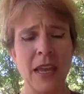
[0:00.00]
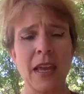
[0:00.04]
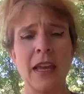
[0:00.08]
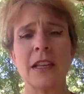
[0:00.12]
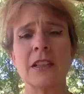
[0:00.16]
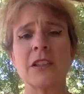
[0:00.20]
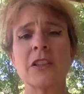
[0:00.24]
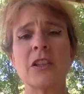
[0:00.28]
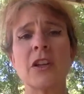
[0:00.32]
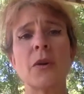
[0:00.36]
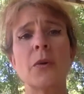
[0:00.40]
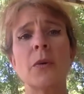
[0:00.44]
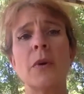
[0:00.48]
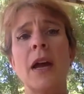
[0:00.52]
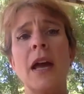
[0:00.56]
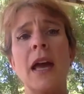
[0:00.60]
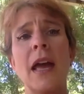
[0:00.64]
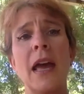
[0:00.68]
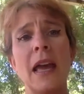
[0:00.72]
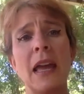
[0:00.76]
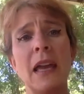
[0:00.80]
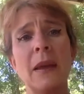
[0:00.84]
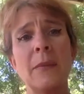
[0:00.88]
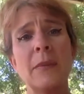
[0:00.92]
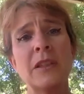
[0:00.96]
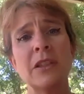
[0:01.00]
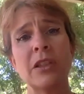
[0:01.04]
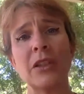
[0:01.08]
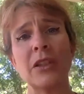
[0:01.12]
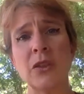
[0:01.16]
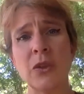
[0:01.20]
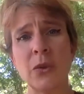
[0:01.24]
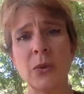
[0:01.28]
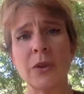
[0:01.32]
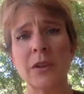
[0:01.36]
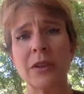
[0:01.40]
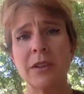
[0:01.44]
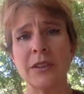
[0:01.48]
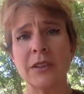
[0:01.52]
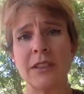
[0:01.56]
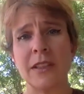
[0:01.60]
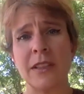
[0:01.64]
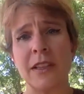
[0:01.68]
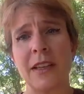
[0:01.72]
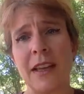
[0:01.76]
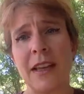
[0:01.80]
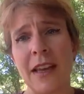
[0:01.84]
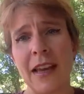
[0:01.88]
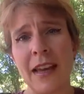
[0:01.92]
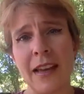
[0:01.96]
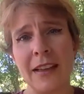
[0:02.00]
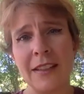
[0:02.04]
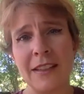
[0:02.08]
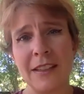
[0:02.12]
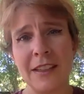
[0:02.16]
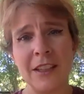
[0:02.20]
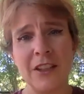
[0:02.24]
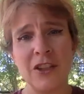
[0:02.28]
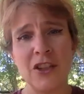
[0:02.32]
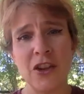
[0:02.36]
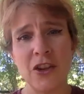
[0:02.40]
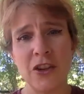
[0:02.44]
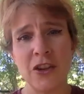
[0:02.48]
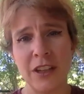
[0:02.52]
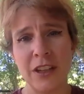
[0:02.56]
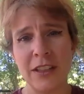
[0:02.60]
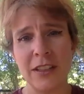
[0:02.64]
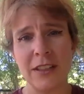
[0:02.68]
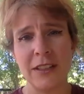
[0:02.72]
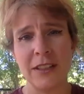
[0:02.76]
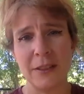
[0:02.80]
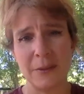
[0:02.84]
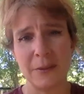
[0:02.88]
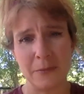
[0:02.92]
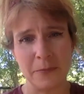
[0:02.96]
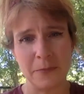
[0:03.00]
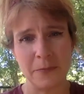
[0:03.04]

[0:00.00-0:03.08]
And so Amos endures as he journeys.